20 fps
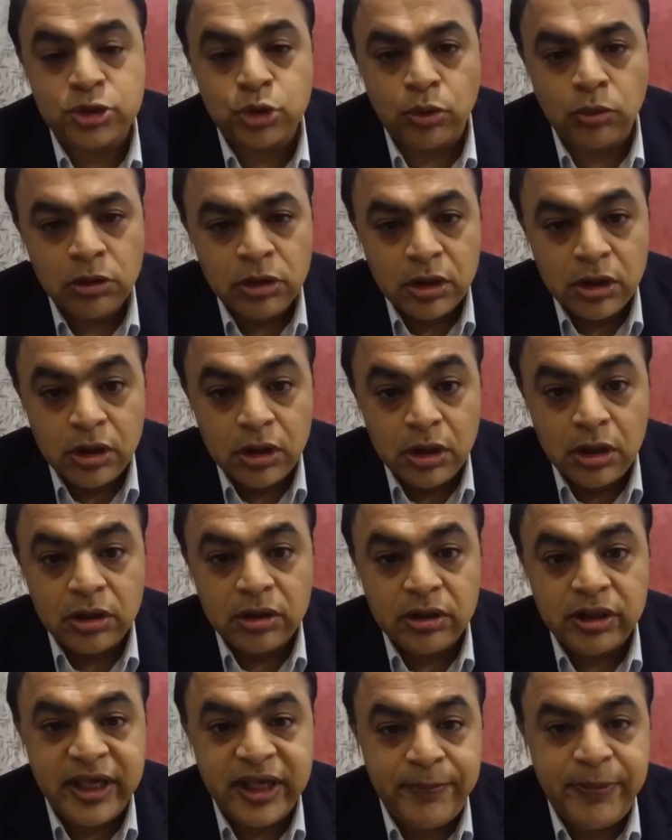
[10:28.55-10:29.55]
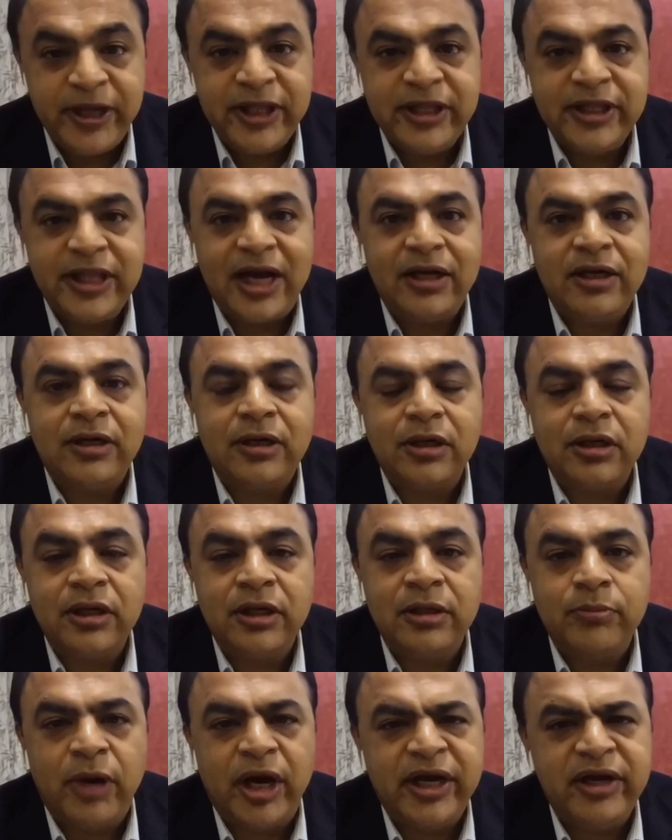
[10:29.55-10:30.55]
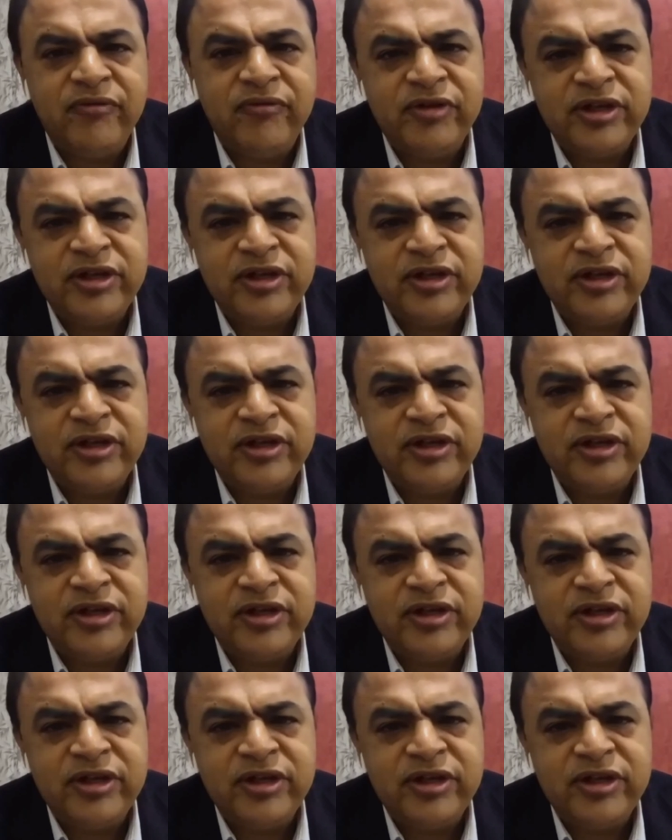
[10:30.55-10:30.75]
So keeping that in mind,